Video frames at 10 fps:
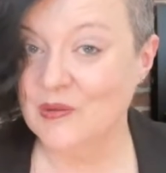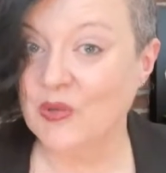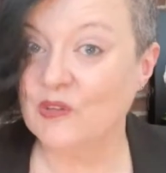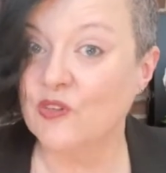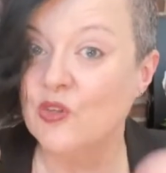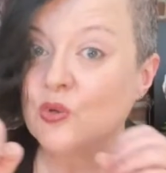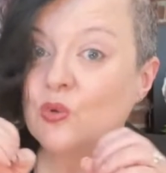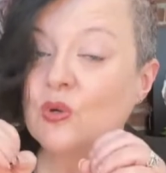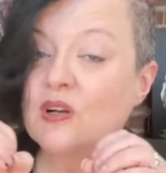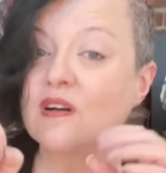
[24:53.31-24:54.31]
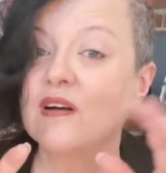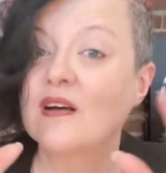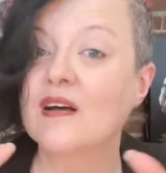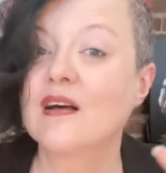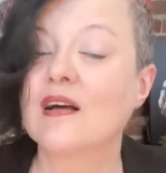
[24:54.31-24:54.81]
But if you
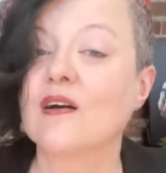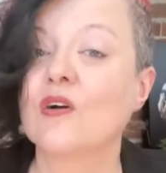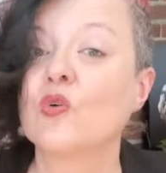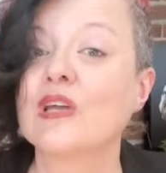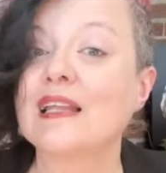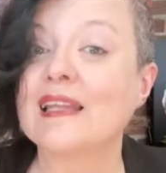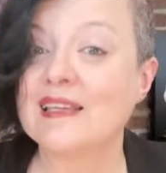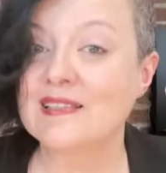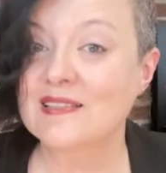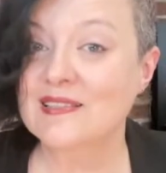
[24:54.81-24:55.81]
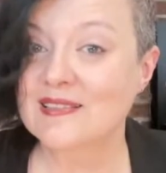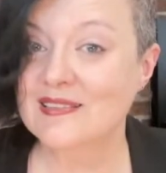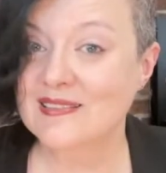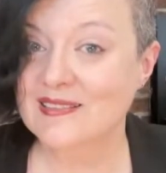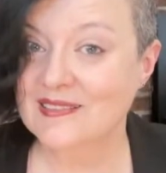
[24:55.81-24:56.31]
release,